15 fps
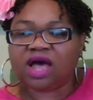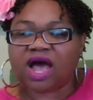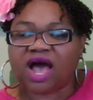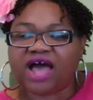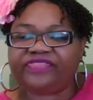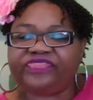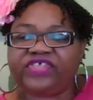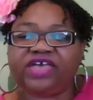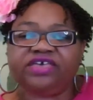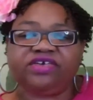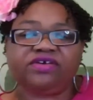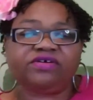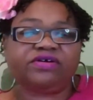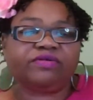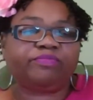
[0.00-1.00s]
I think
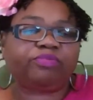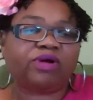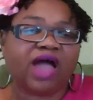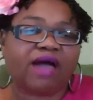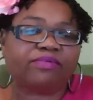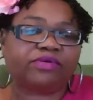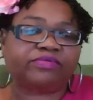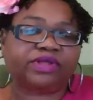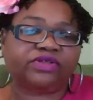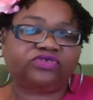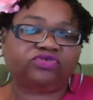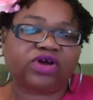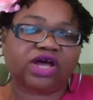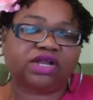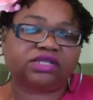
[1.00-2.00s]
you're probably
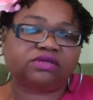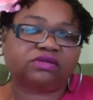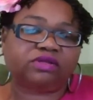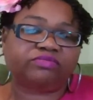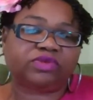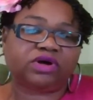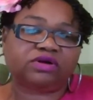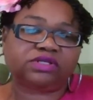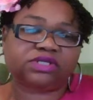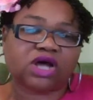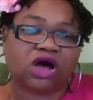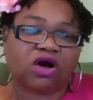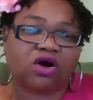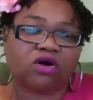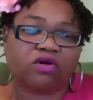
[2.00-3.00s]
trying to do the most
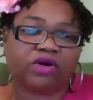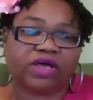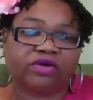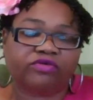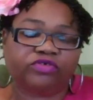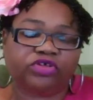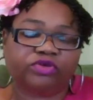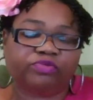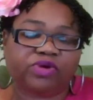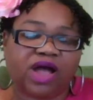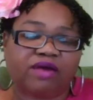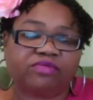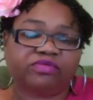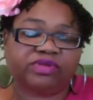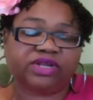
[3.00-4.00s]
old, and you
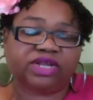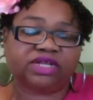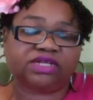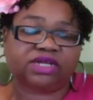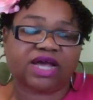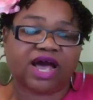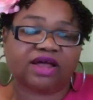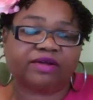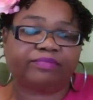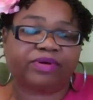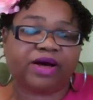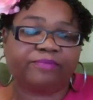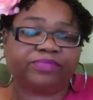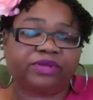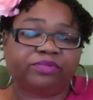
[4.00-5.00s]
probably need to kind of
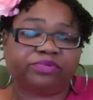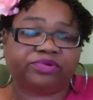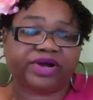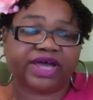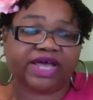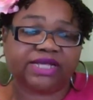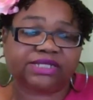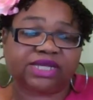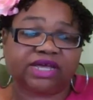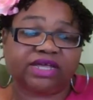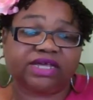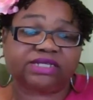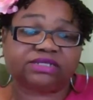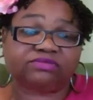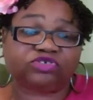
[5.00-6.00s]
pump the brakes and
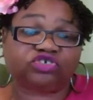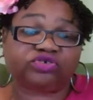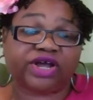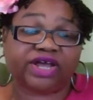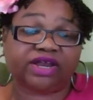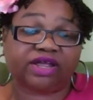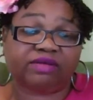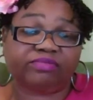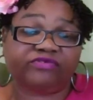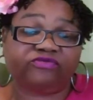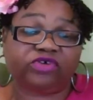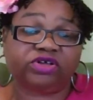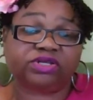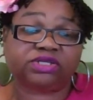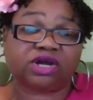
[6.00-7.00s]
get some training
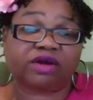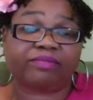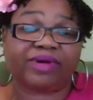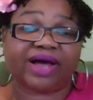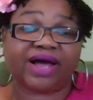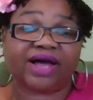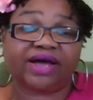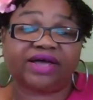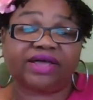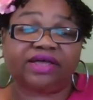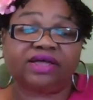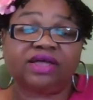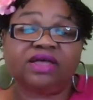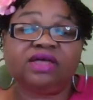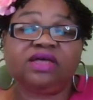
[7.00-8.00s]
before you start
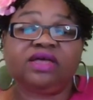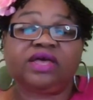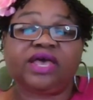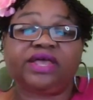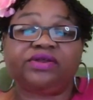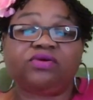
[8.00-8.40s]
buying and